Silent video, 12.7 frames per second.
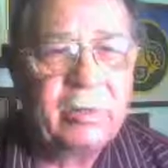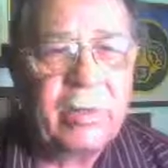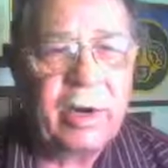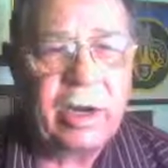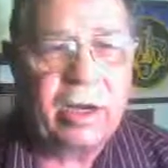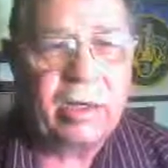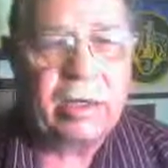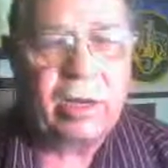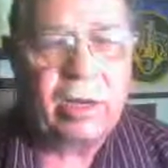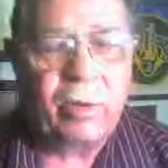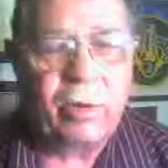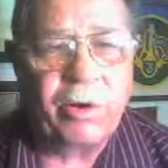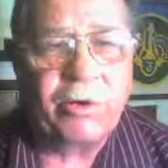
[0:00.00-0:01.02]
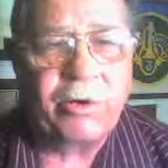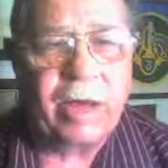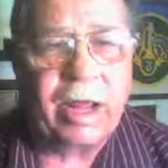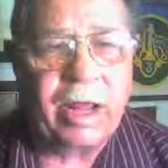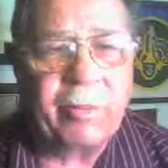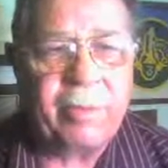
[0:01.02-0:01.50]
My younger brother and
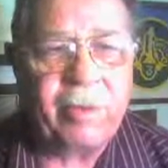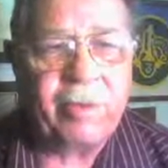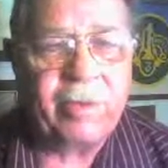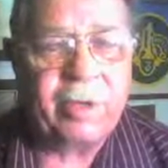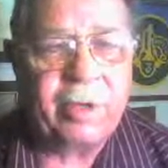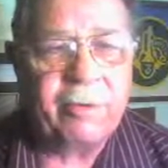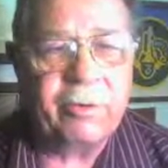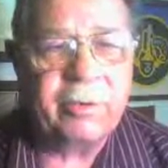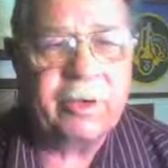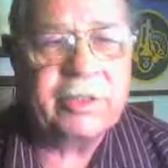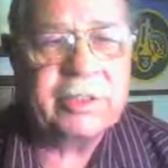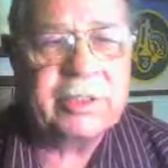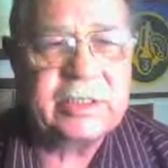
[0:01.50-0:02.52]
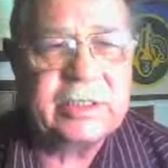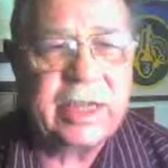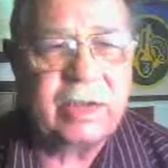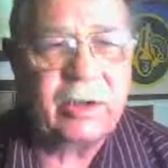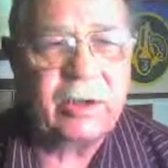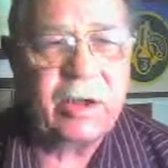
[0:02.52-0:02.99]
I had both went to see
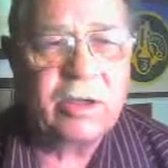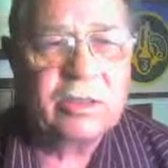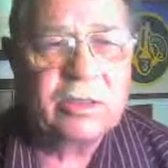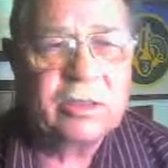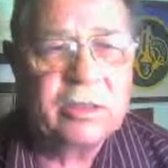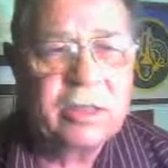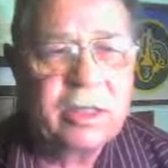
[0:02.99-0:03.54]
Santa Claus.